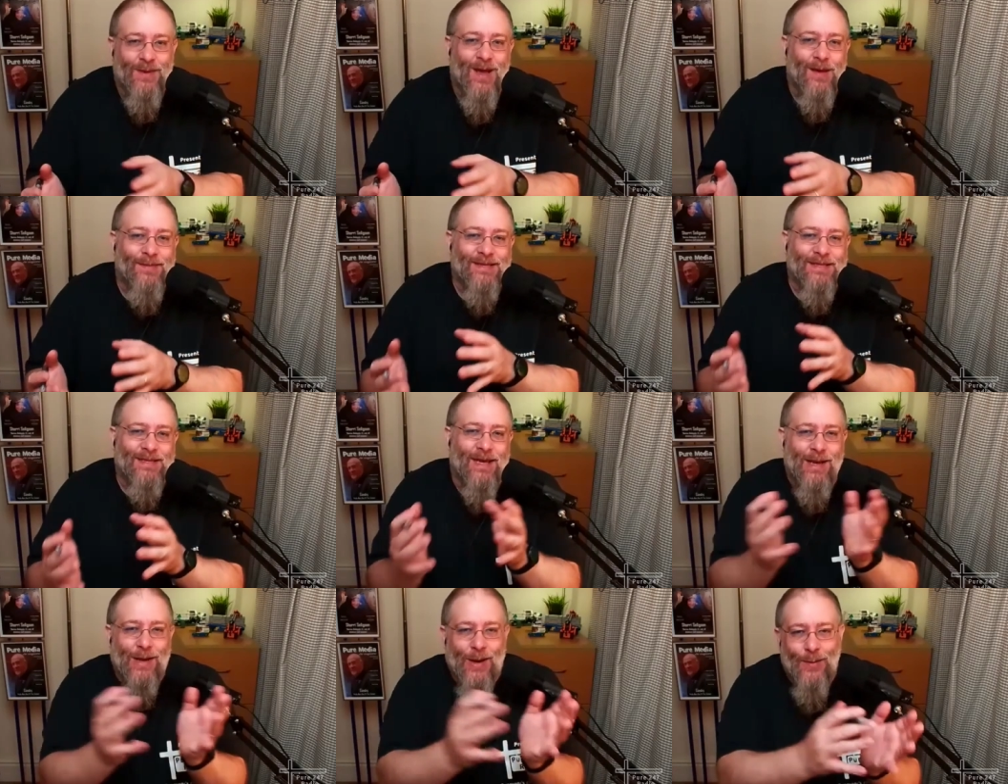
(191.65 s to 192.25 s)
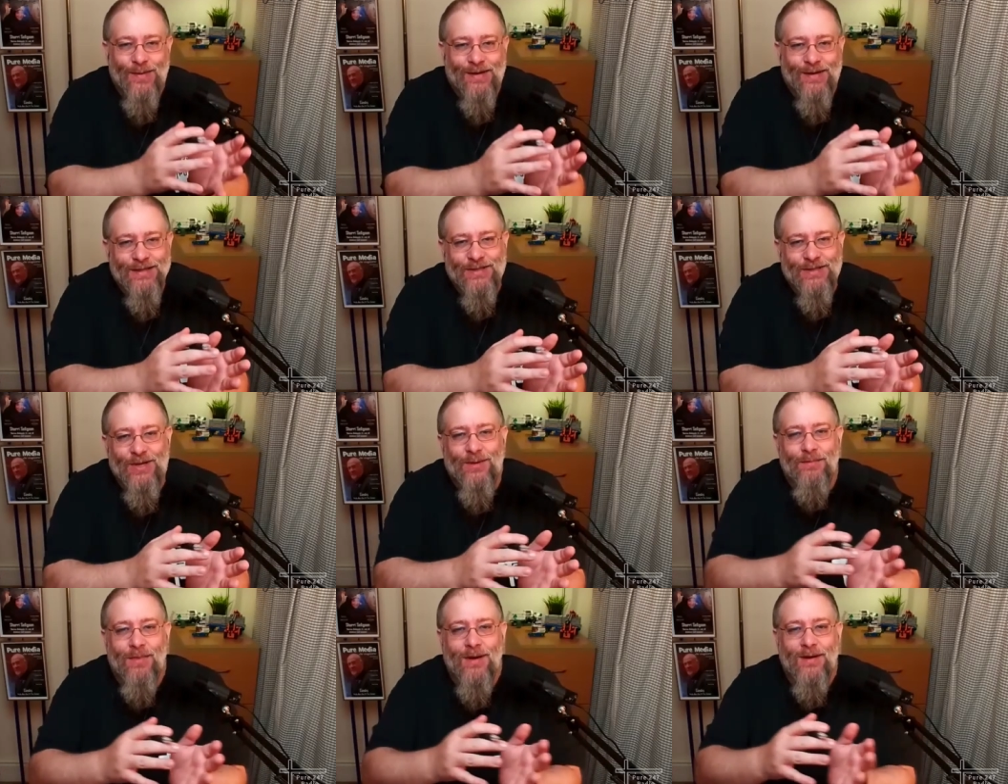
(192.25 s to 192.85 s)
Maybe it's kilometers,
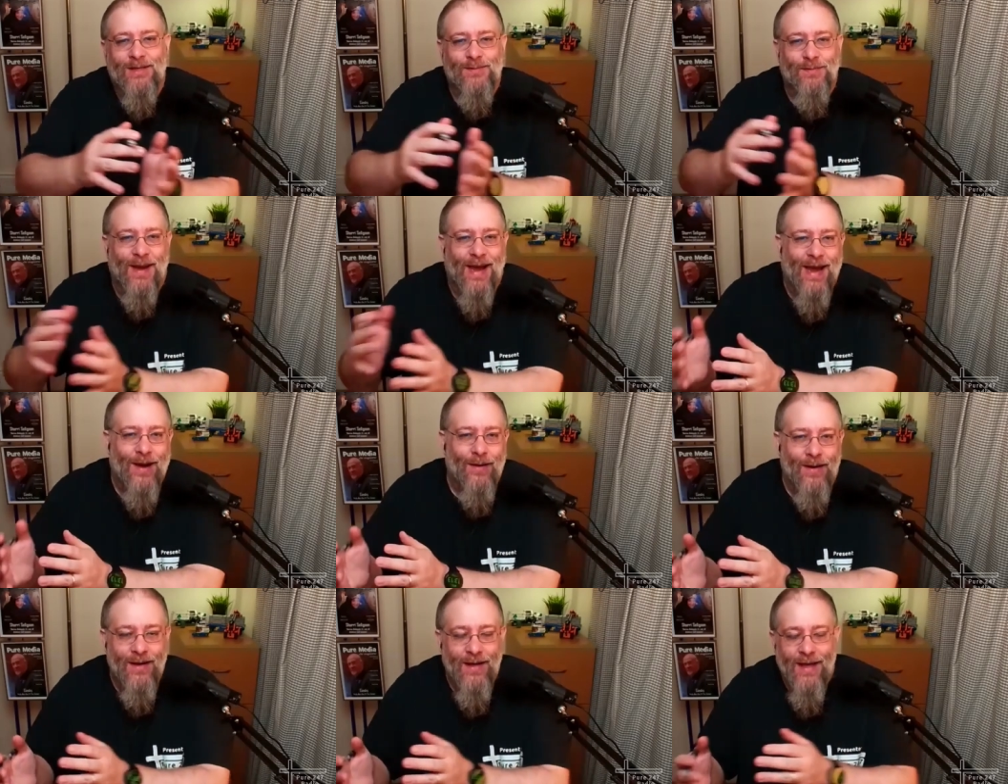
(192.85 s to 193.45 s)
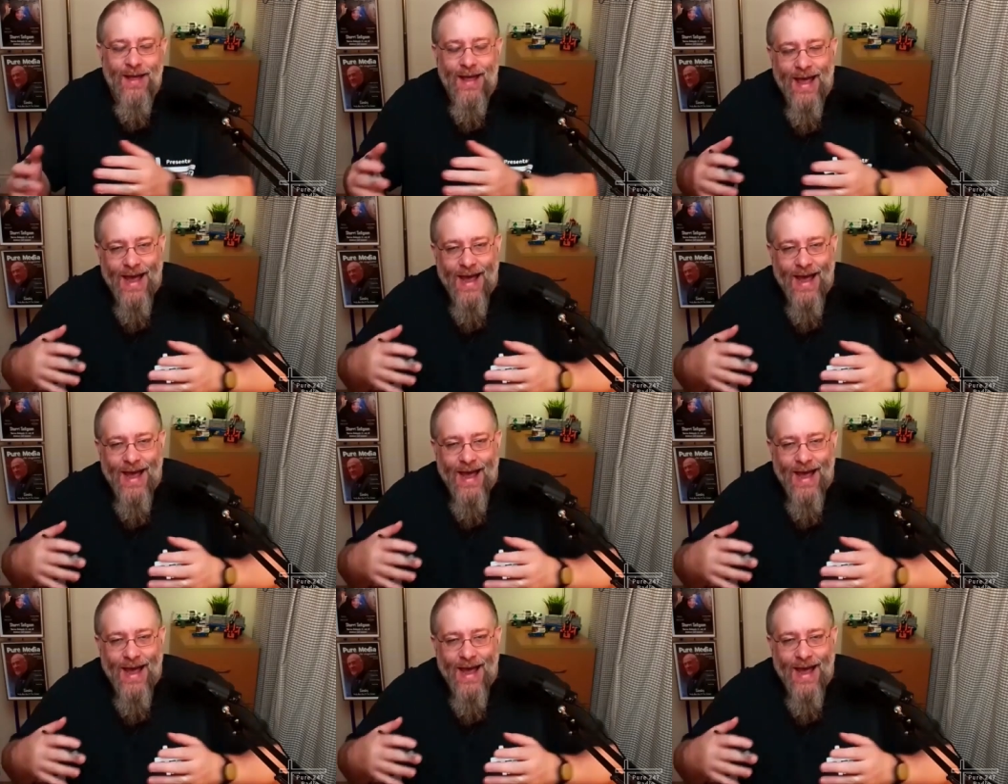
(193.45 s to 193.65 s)
not miles per hour.